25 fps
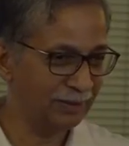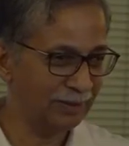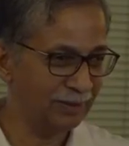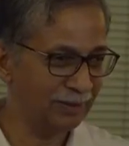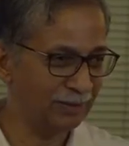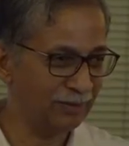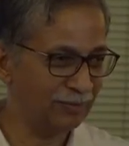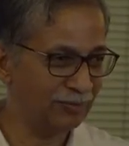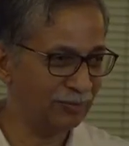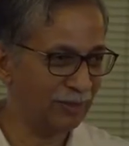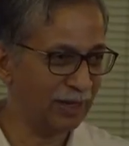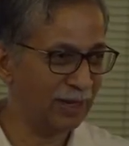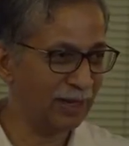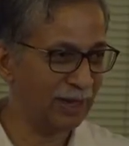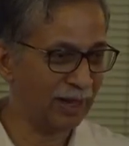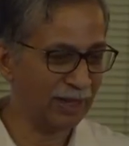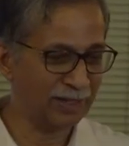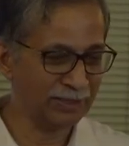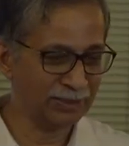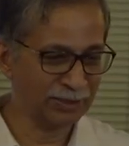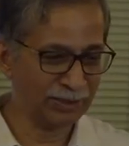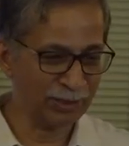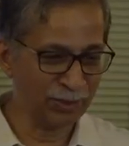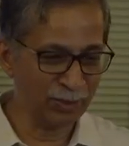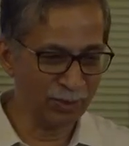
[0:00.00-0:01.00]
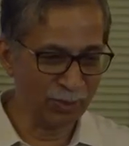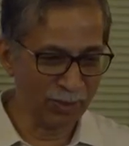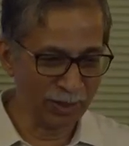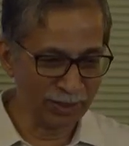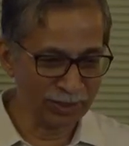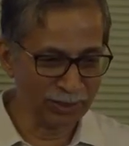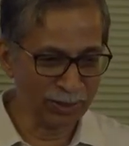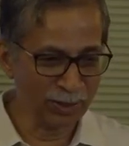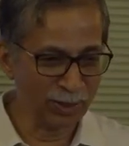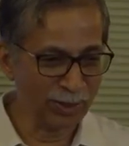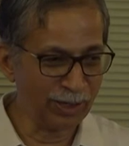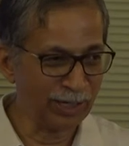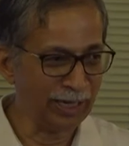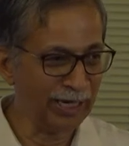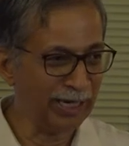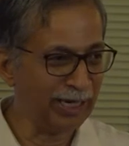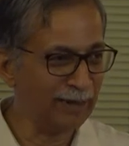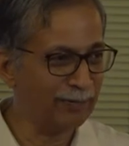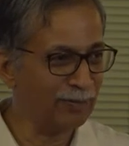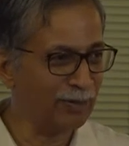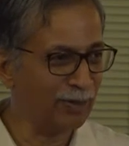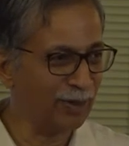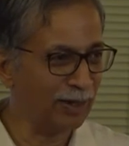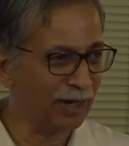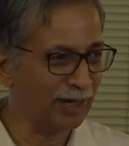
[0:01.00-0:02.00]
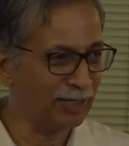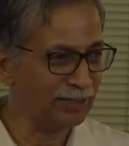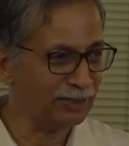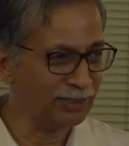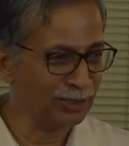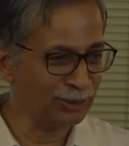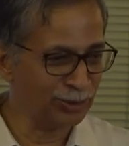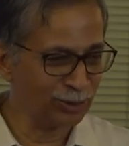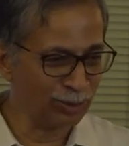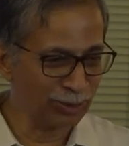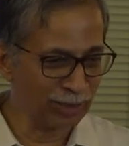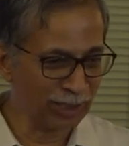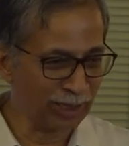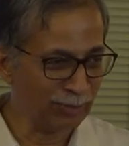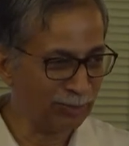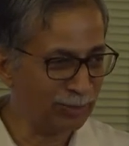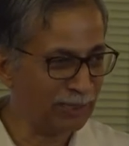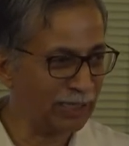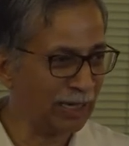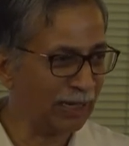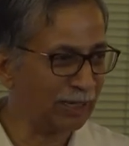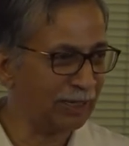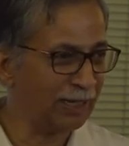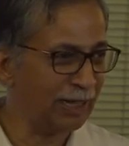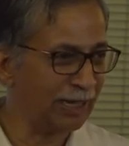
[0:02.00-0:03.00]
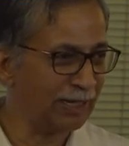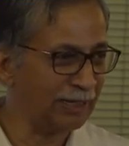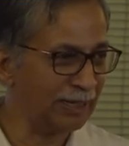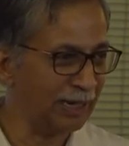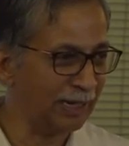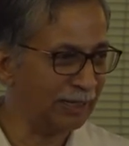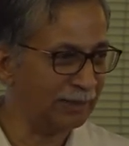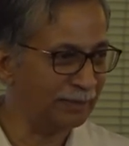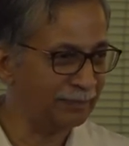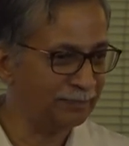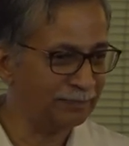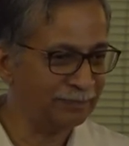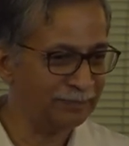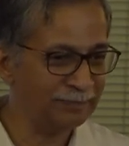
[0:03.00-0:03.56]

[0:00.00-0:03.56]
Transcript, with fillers: If I ask you what's your name, your answer should come tuck like that.